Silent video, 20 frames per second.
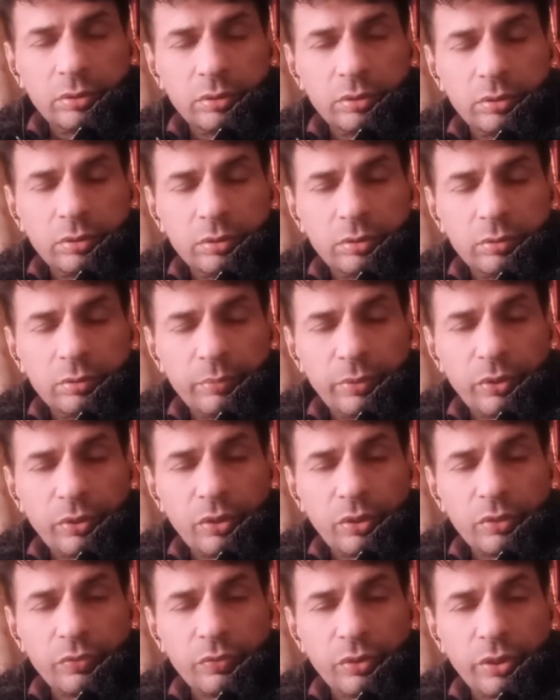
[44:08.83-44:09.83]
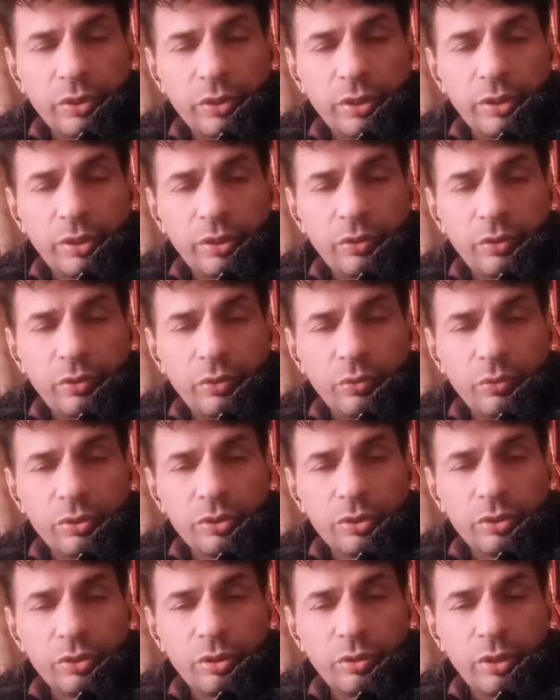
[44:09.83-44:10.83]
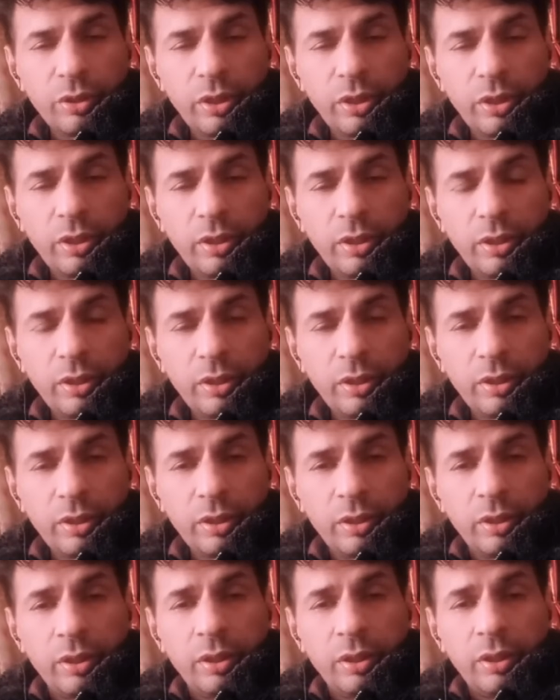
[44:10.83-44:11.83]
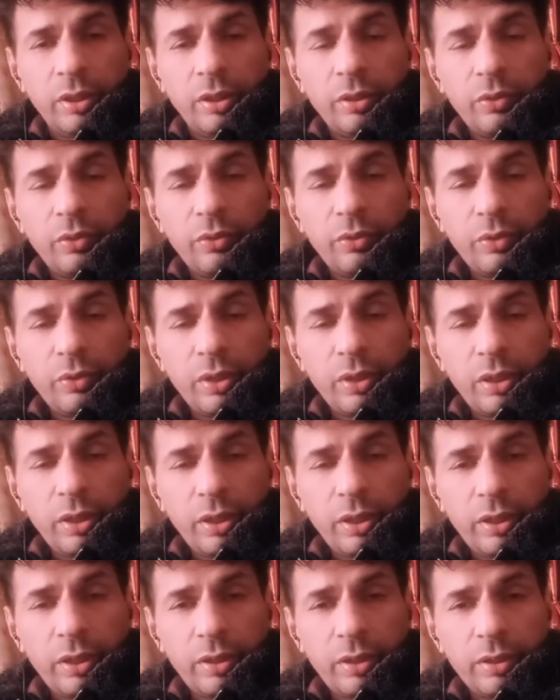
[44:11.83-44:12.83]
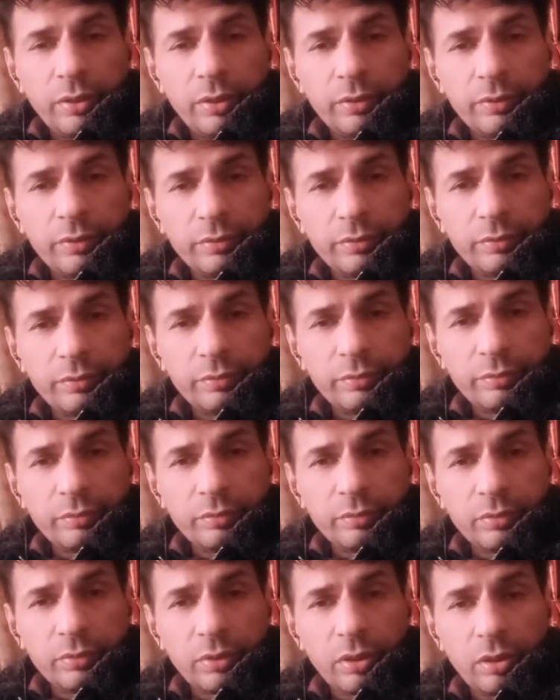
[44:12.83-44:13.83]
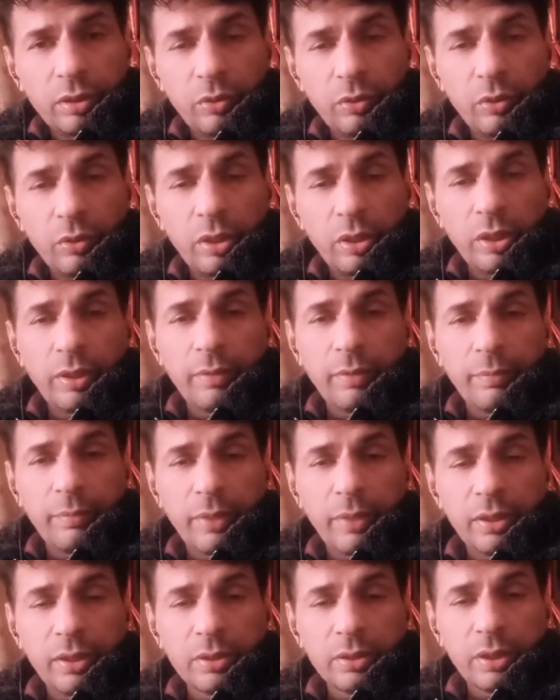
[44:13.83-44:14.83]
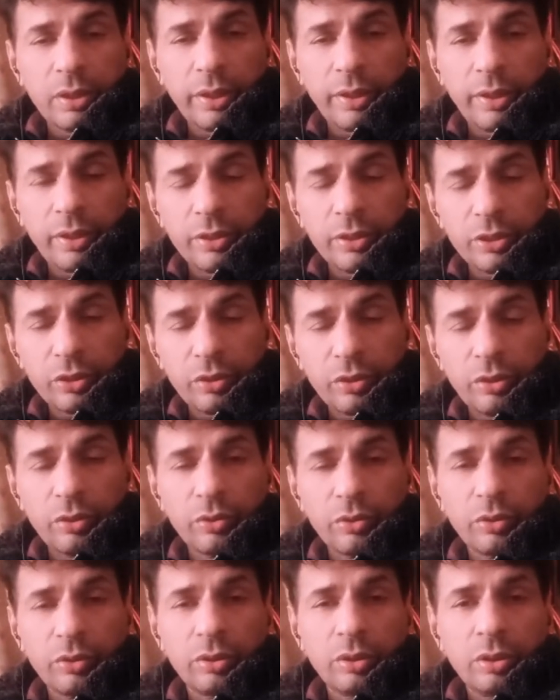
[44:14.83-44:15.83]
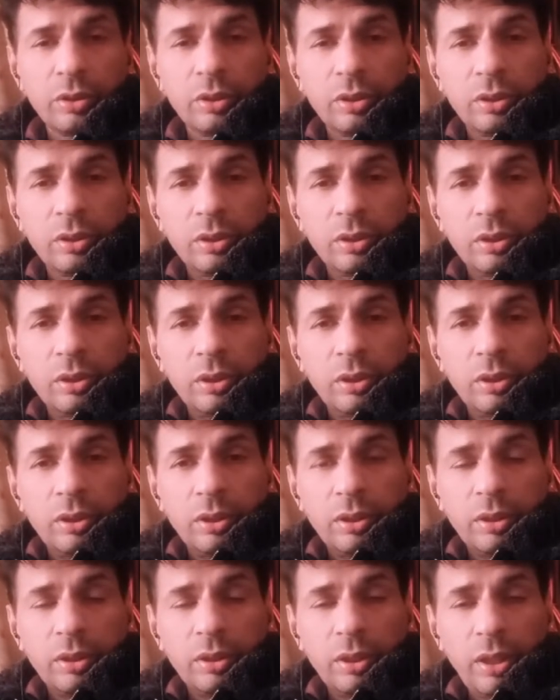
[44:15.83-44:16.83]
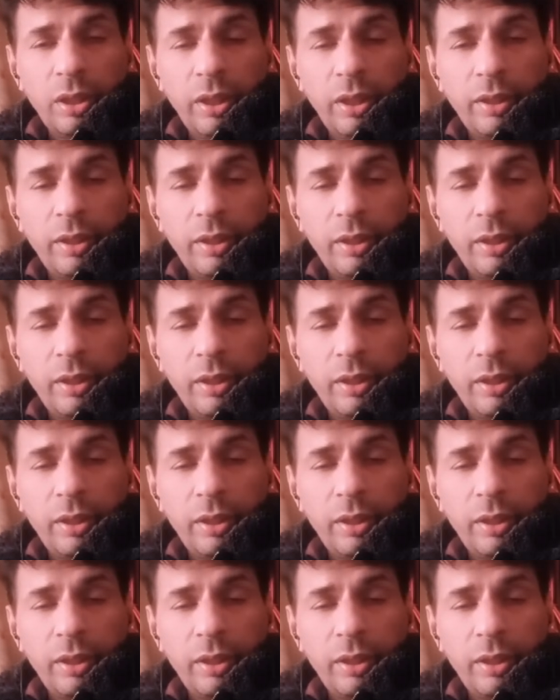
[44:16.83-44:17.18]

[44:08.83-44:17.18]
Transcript: Because 14 into 2 is equal to 18, 28. 28 minus 9 is equal to 19.